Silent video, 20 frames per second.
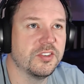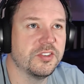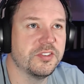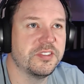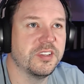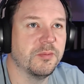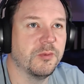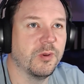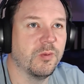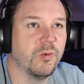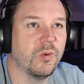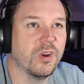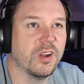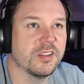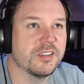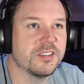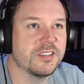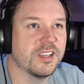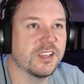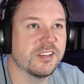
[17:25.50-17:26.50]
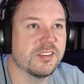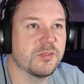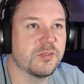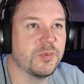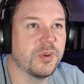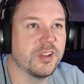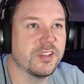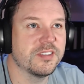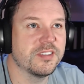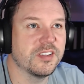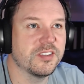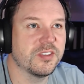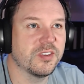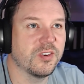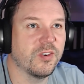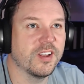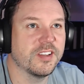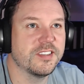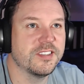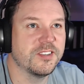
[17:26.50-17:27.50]
You see him on walks, the second his paws touch the
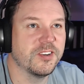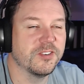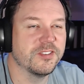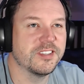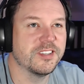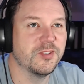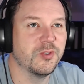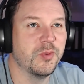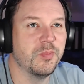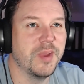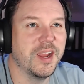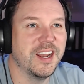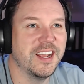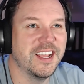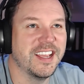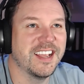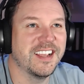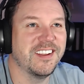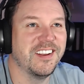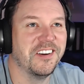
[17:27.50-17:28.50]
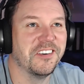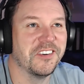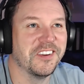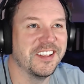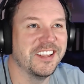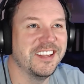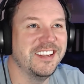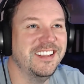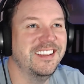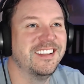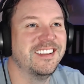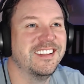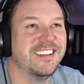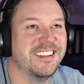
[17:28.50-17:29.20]
grass, he turns into a maniac. Oh, really?